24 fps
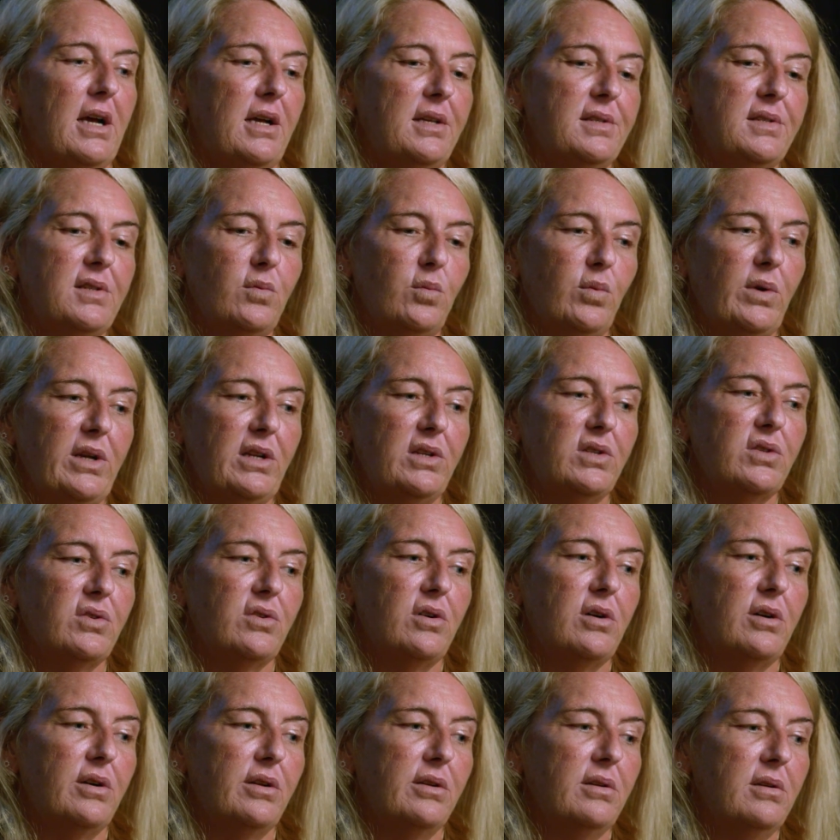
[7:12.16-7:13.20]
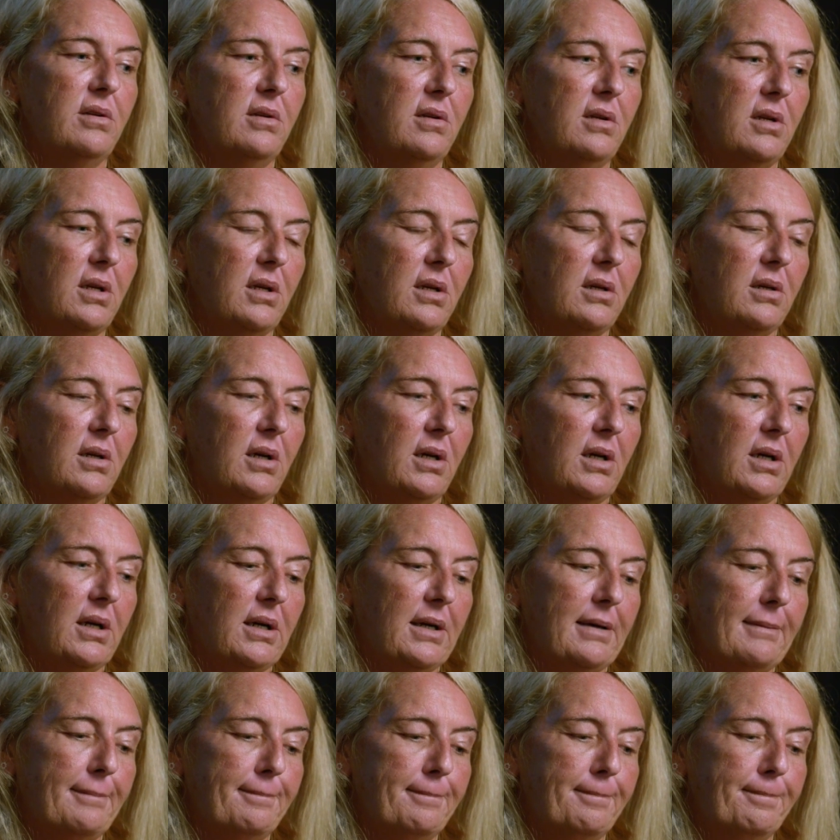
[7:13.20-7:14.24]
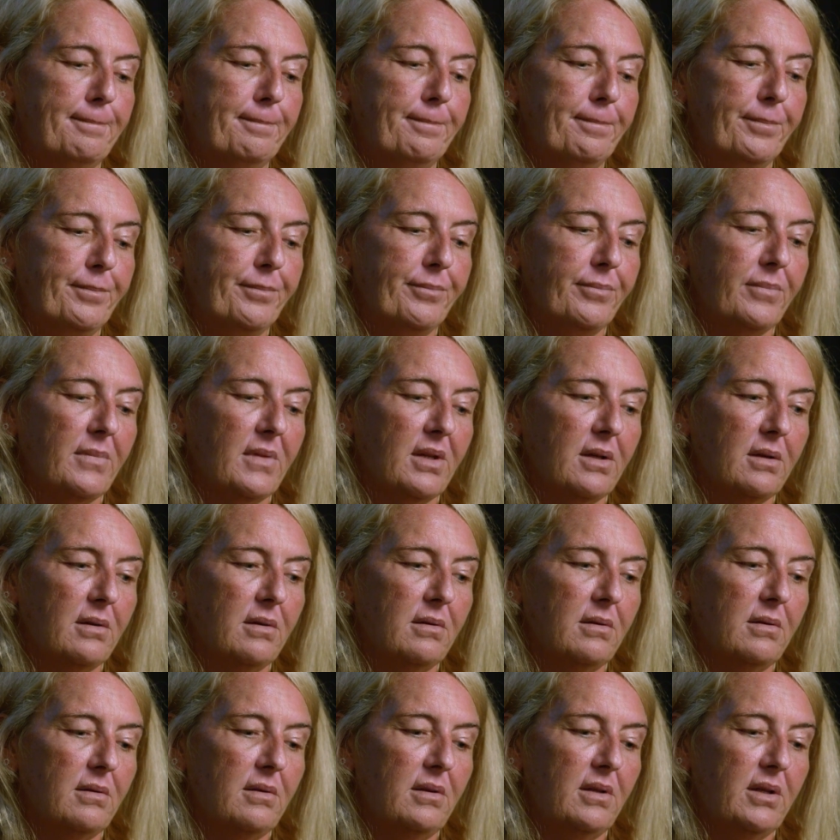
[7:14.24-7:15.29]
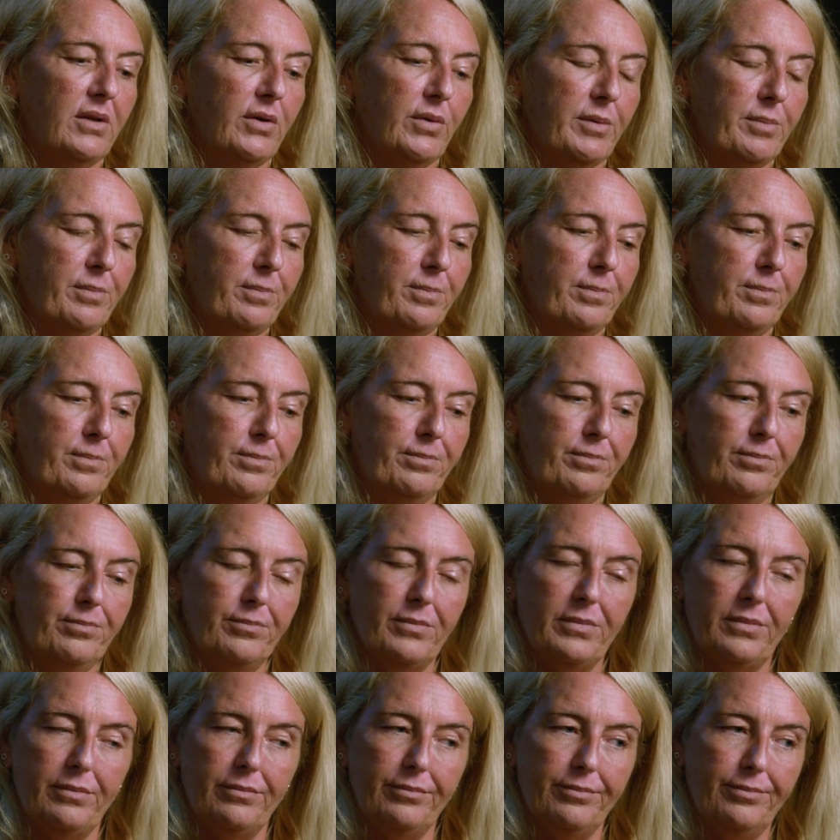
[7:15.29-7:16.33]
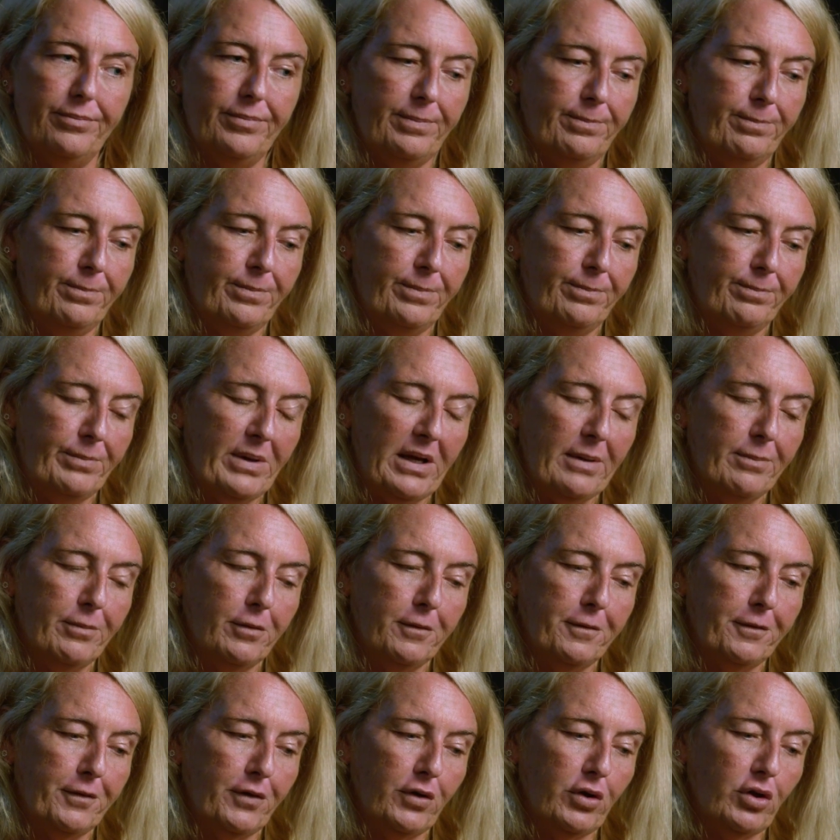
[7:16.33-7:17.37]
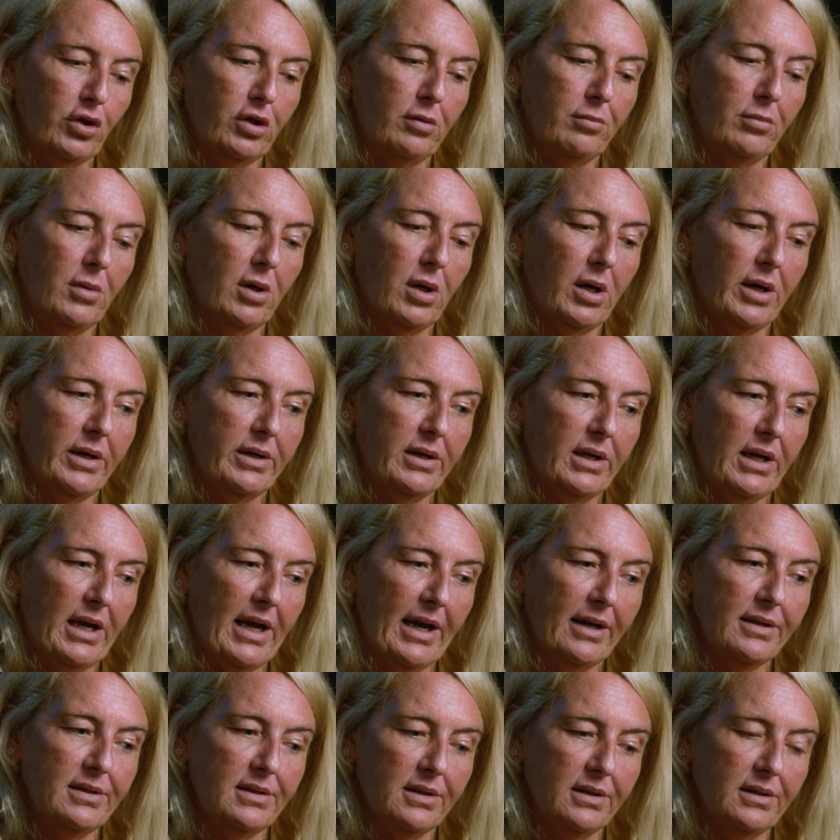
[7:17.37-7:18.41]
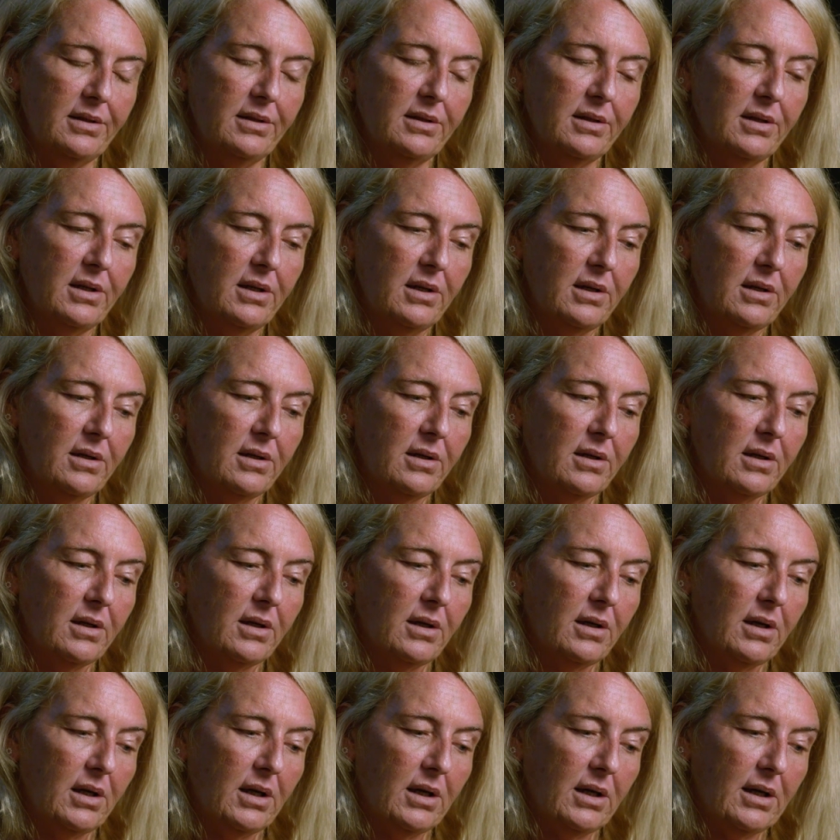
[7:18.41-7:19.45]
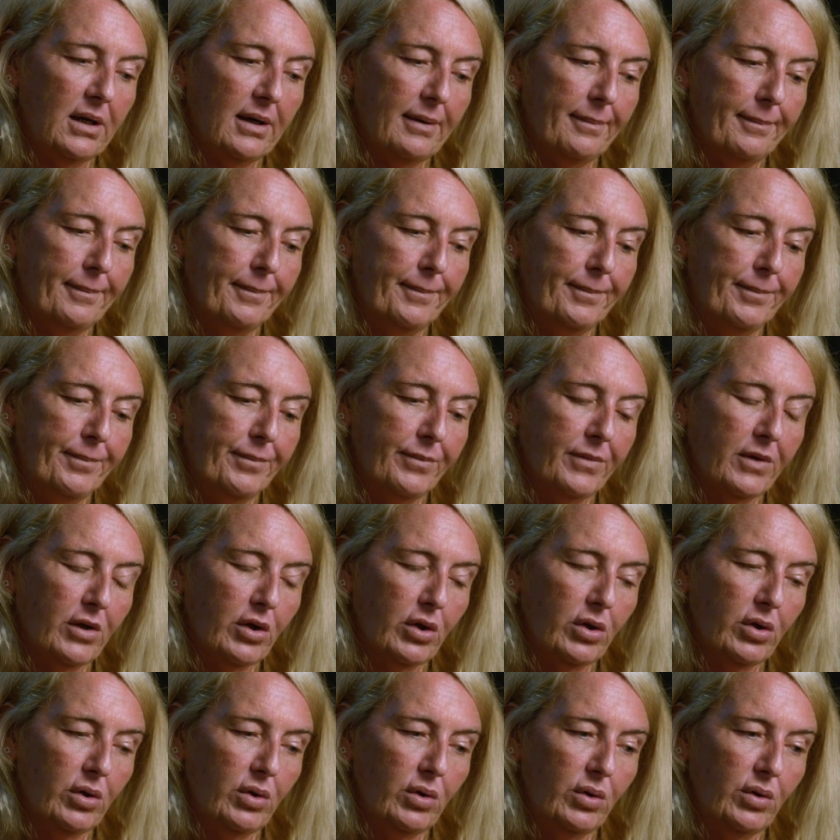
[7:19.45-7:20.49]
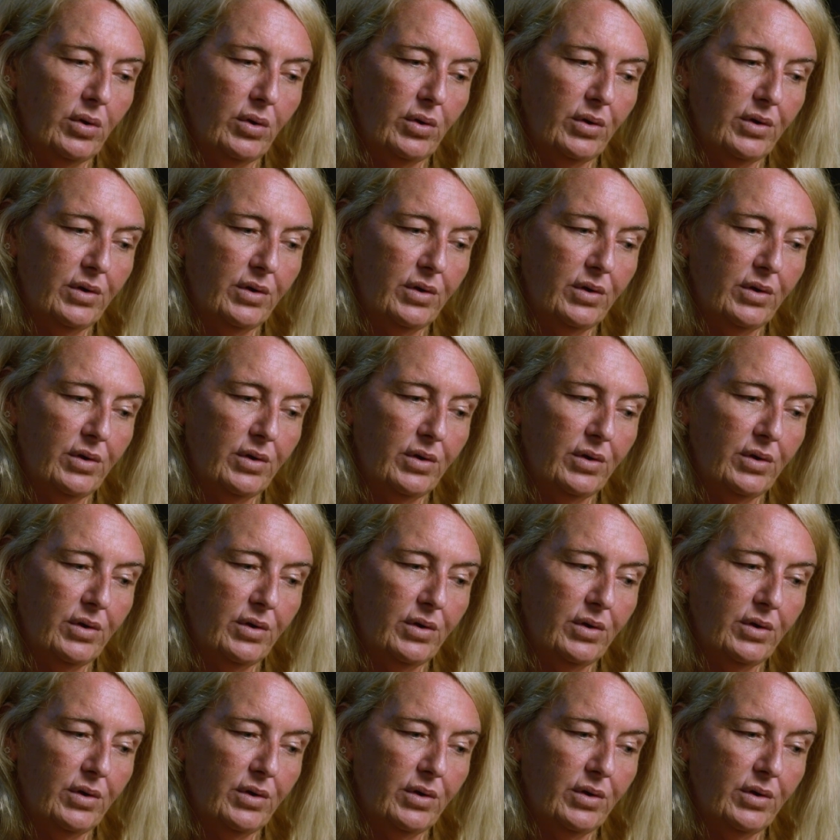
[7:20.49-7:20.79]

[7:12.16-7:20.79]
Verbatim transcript: as it went on, um, there were people for whom I'd acted um, who